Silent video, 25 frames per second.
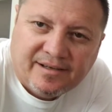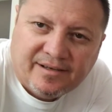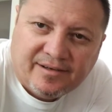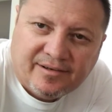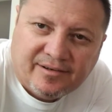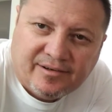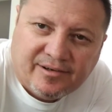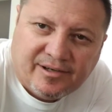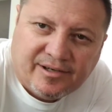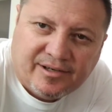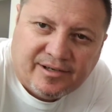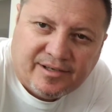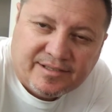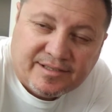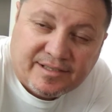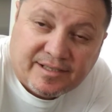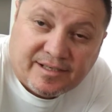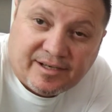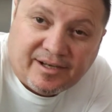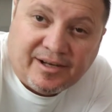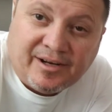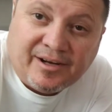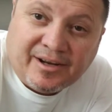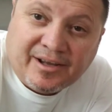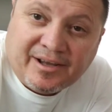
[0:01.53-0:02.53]
Alright, I
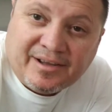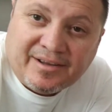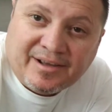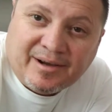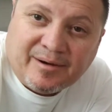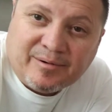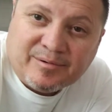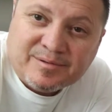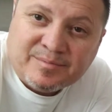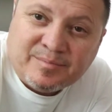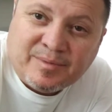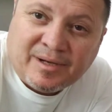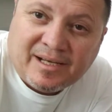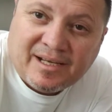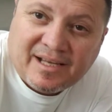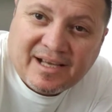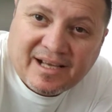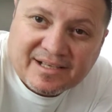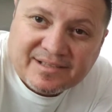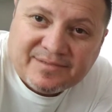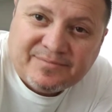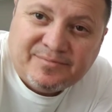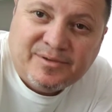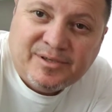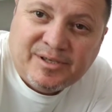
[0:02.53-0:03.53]
said I know that was my
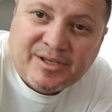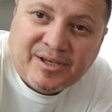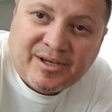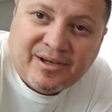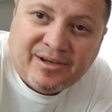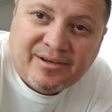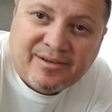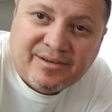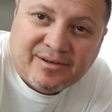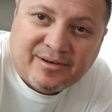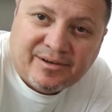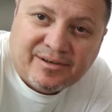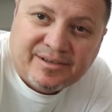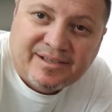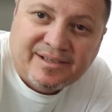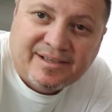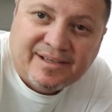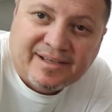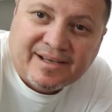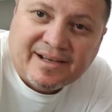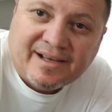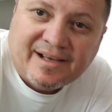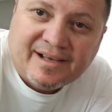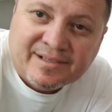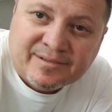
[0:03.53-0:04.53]
last video that I did
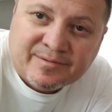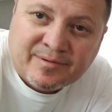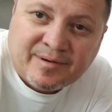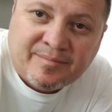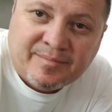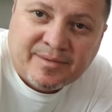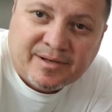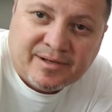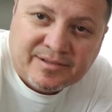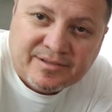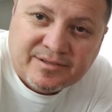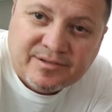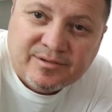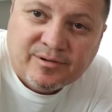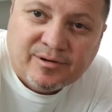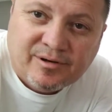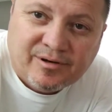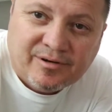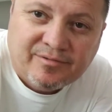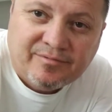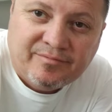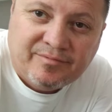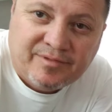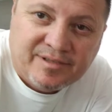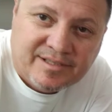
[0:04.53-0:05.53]
the last one, but I still
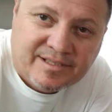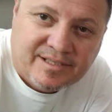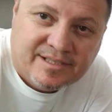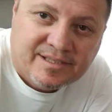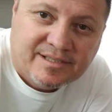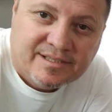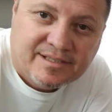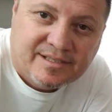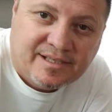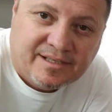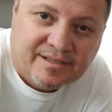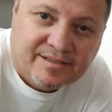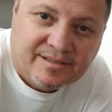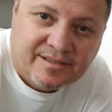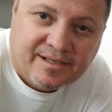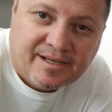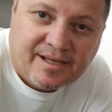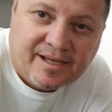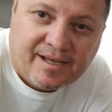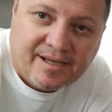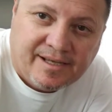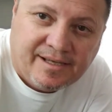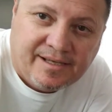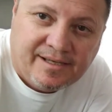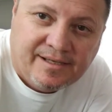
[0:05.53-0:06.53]
couldn't resist. And
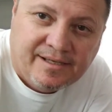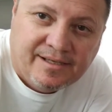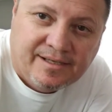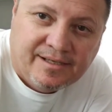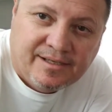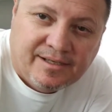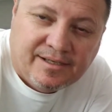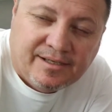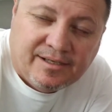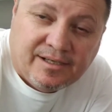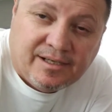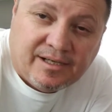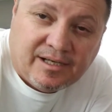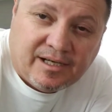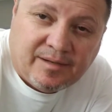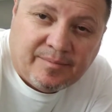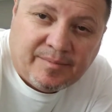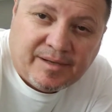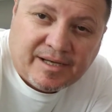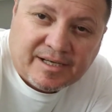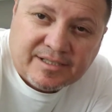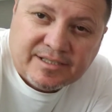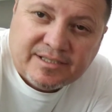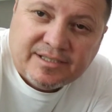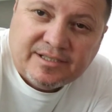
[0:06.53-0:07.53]
today,
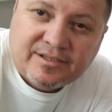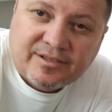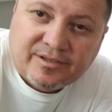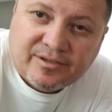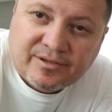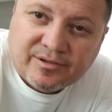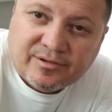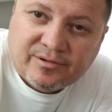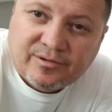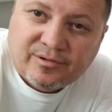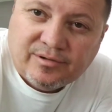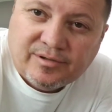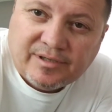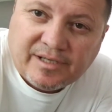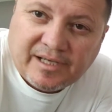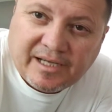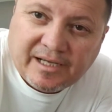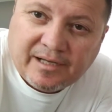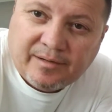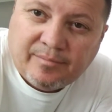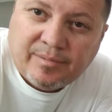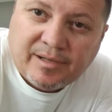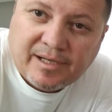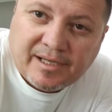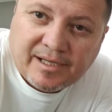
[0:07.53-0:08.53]
I'm actually gonna cook
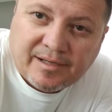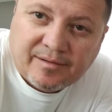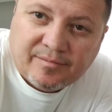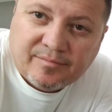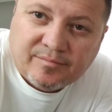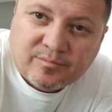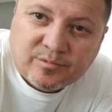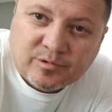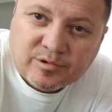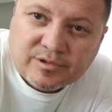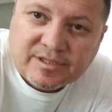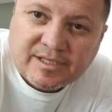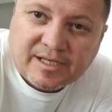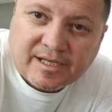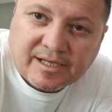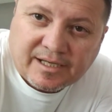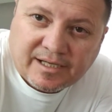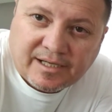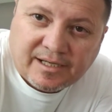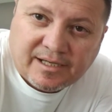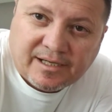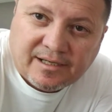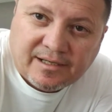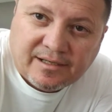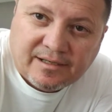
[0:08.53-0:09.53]
eggplant
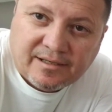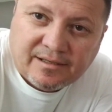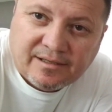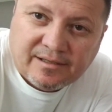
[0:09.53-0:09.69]
Musaka.